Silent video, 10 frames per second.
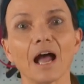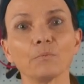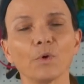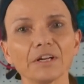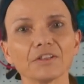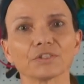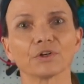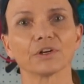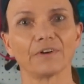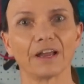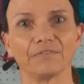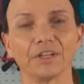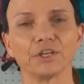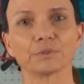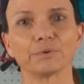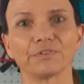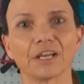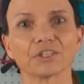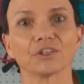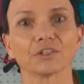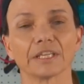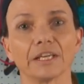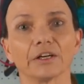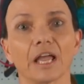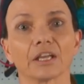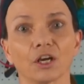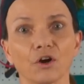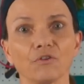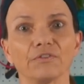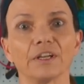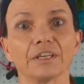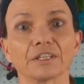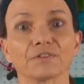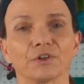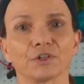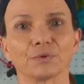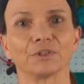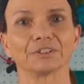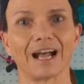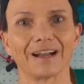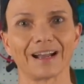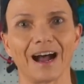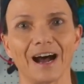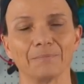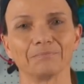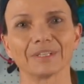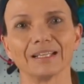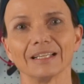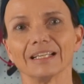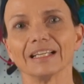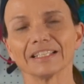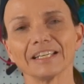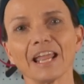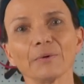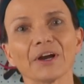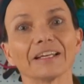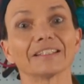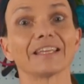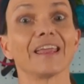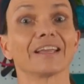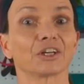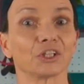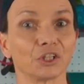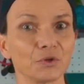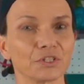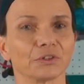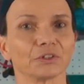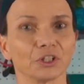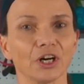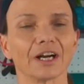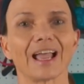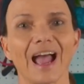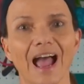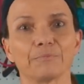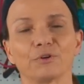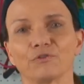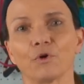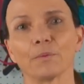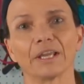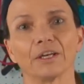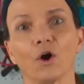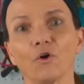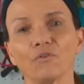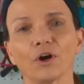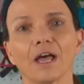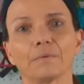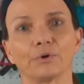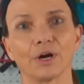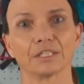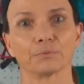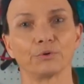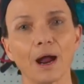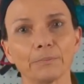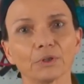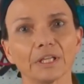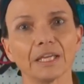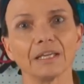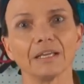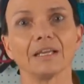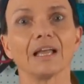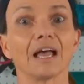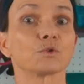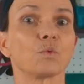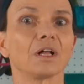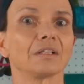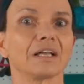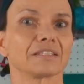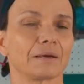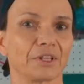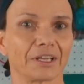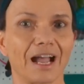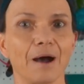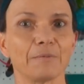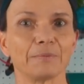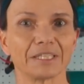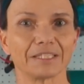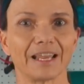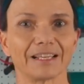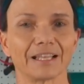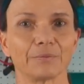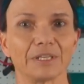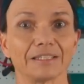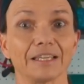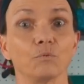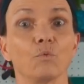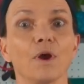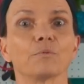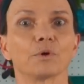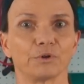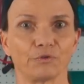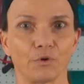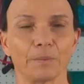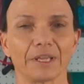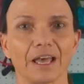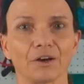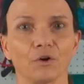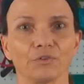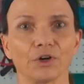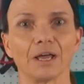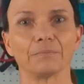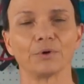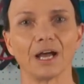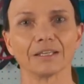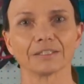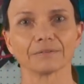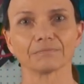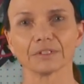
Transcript: I'm one of the certified fitness professionals here at gofitnessvirtual.com. Today we're going to take a closer look at performing an overhead press properly, as well as some of the common mistakes that we see when we're performing that overhead press.